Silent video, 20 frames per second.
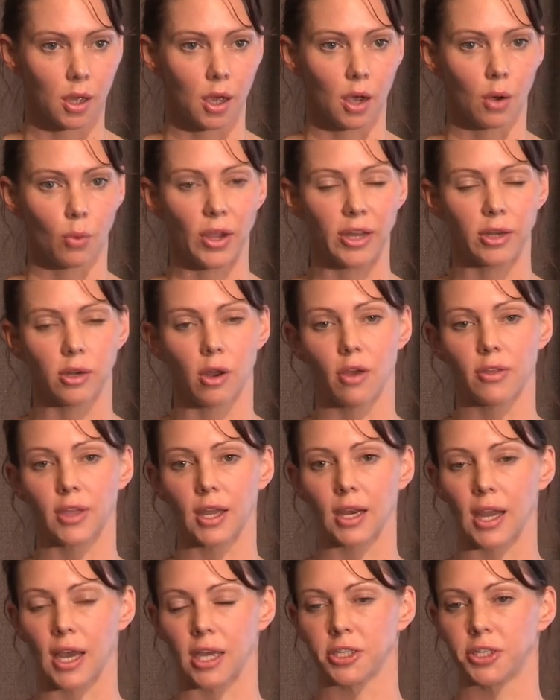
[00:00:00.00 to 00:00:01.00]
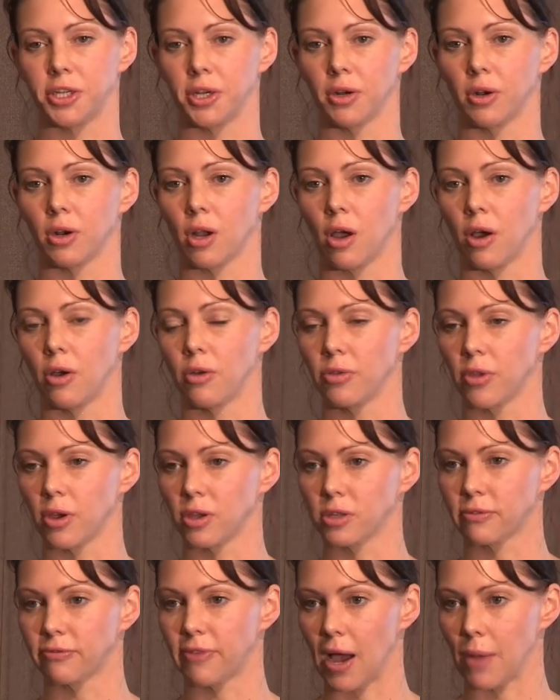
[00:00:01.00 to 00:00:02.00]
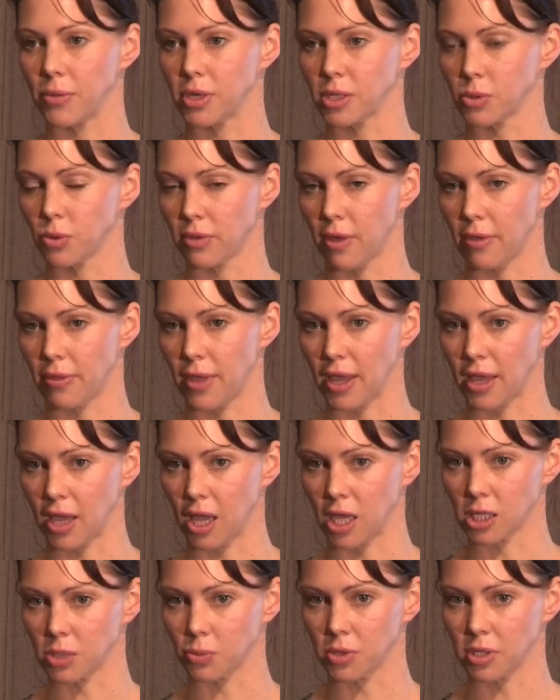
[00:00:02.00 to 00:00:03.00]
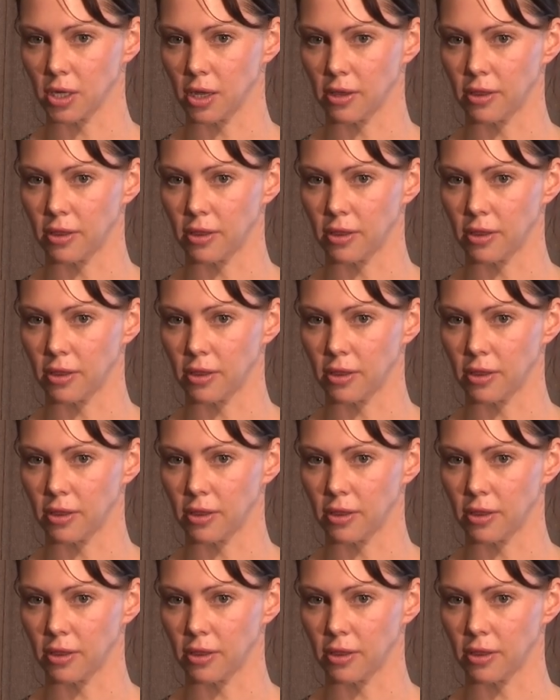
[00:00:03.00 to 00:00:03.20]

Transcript: Uh, we know that last year alone, those farmers within that catchment,